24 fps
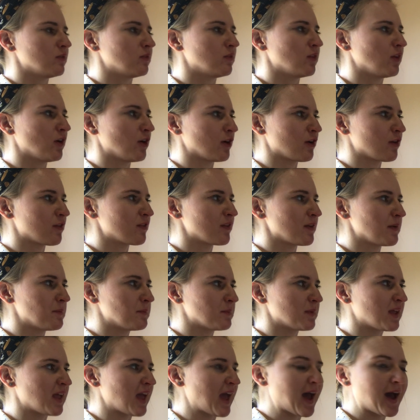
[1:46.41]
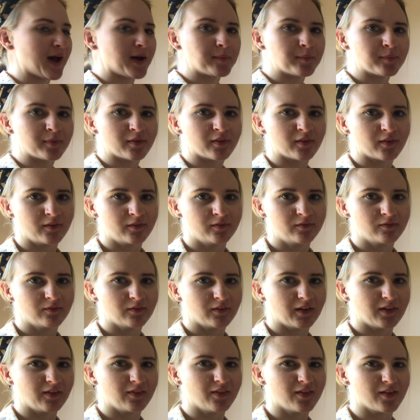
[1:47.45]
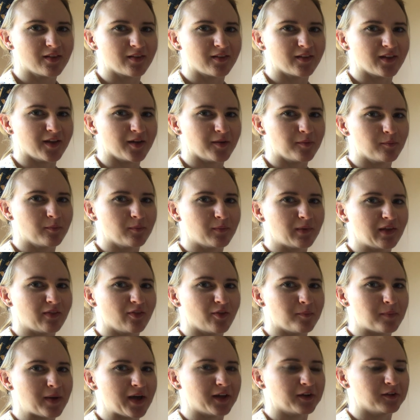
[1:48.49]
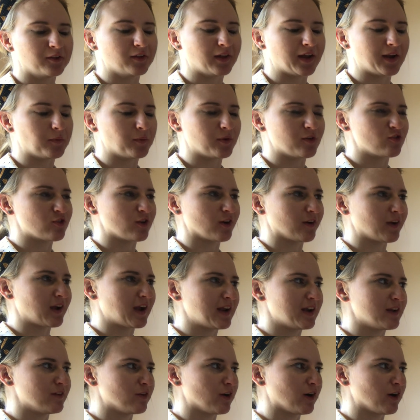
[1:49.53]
There are some gaps in this hymn in the pedal line which are kind of